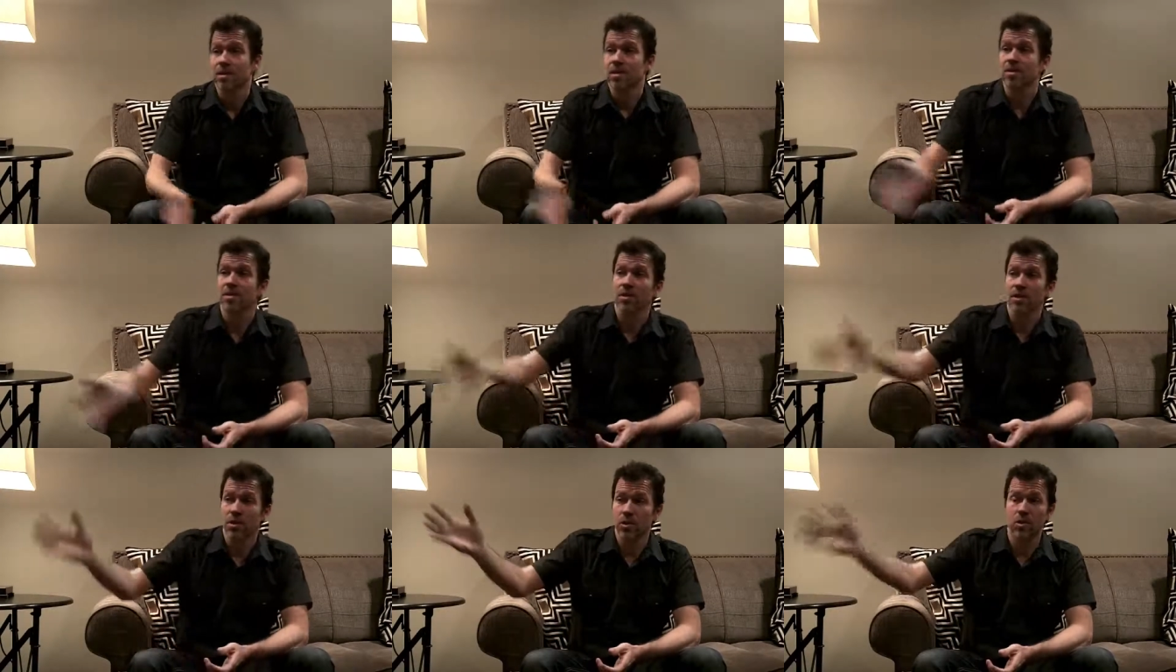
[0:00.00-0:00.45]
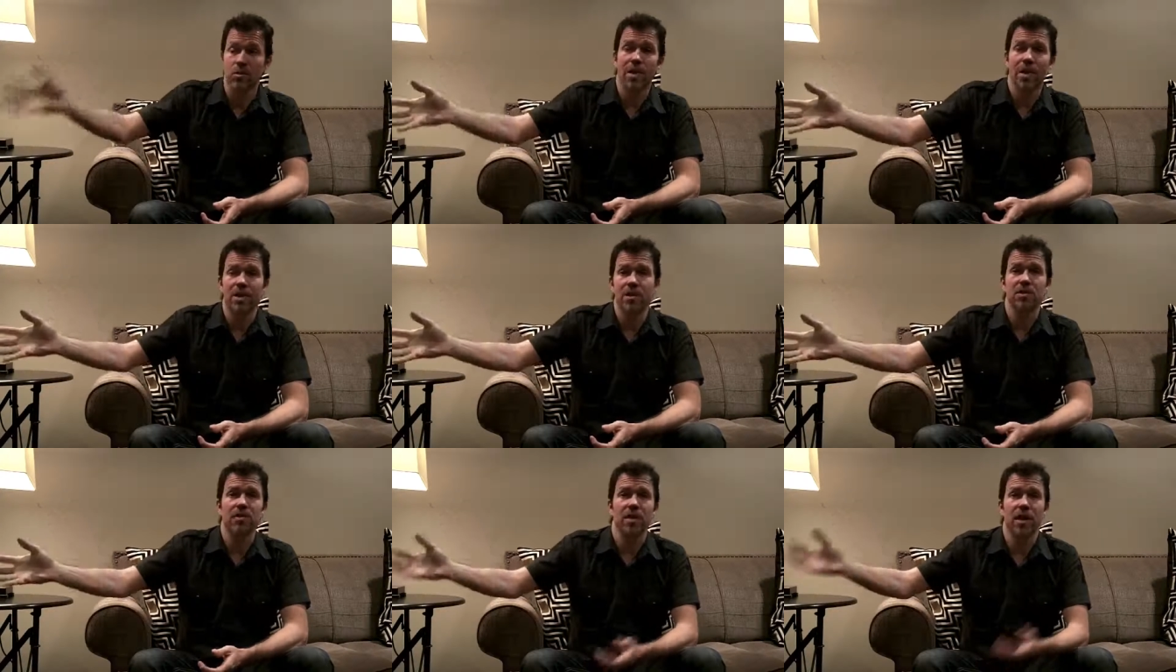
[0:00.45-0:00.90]
is you
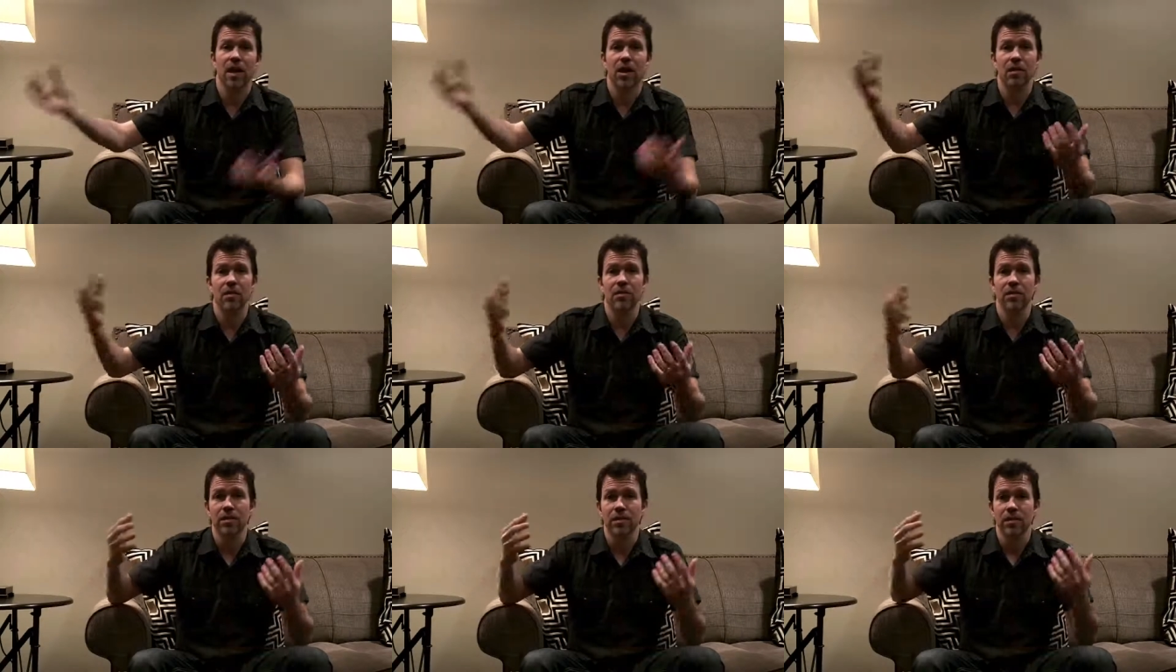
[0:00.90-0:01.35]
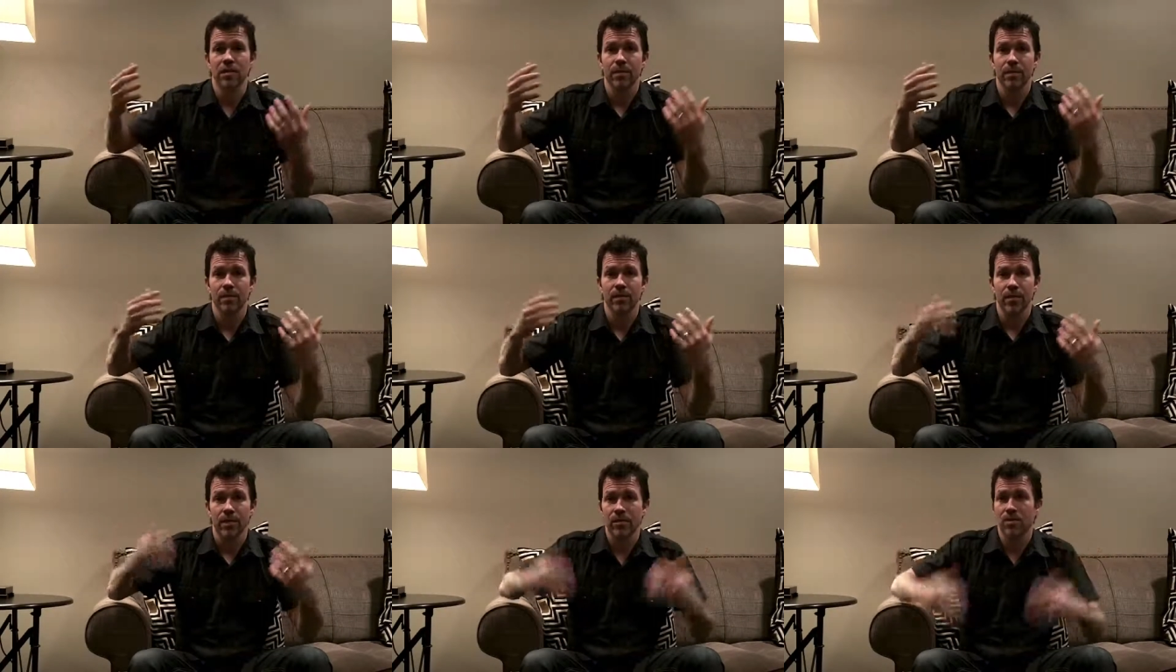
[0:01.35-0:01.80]
make the sound,
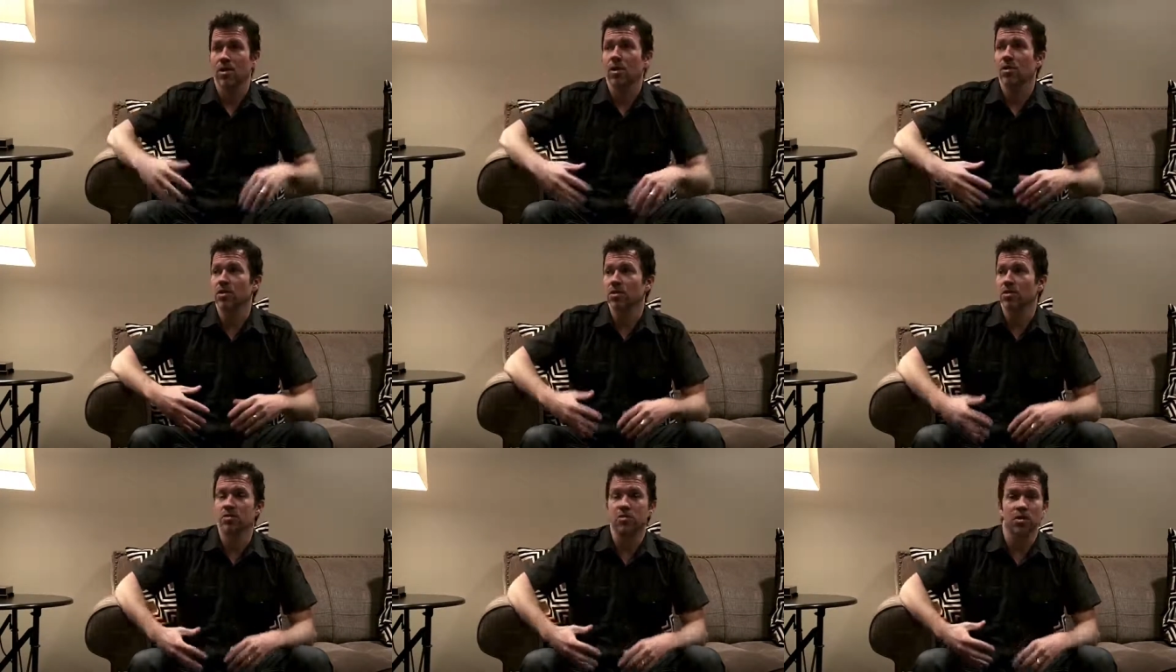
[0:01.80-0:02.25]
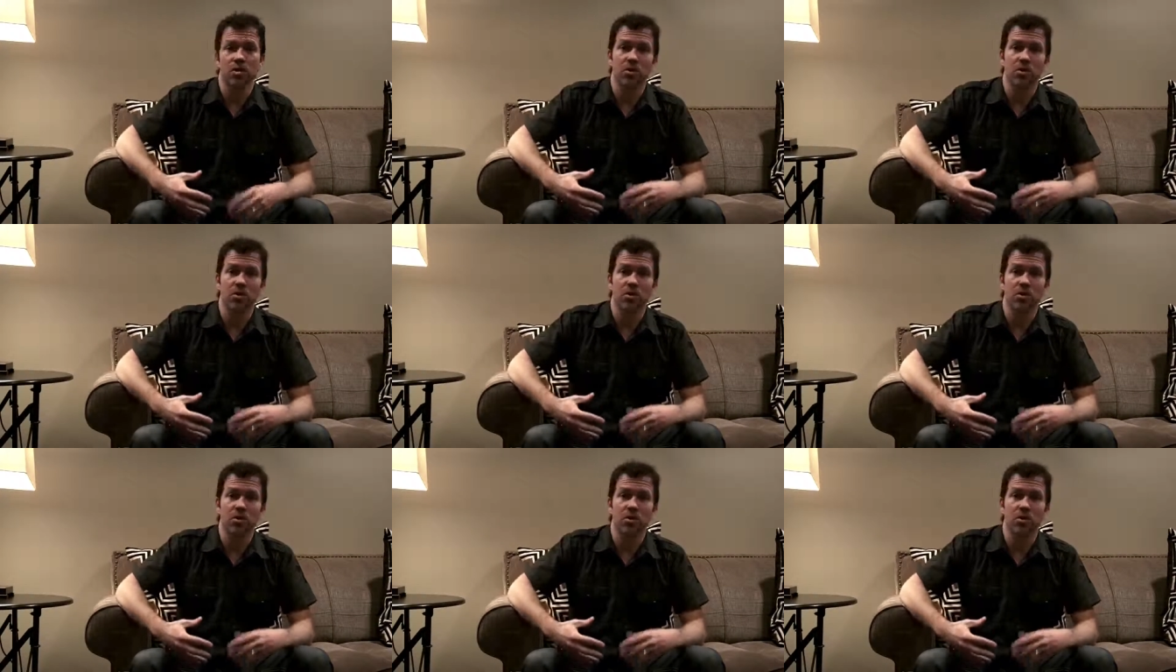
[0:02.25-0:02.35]
as long as it